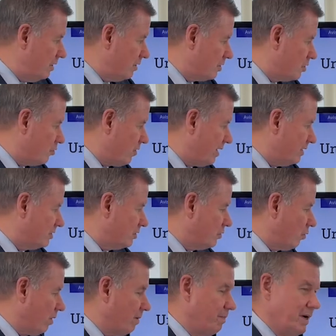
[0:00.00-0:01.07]
uh,
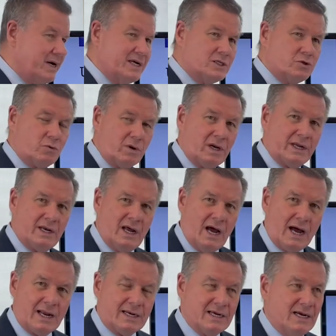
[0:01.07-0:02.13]
transitory, but it's really
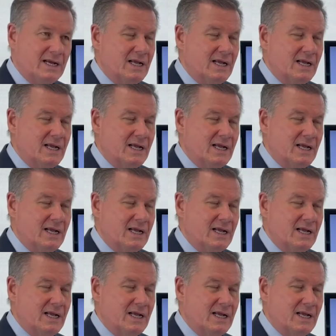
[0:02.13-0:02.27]
not.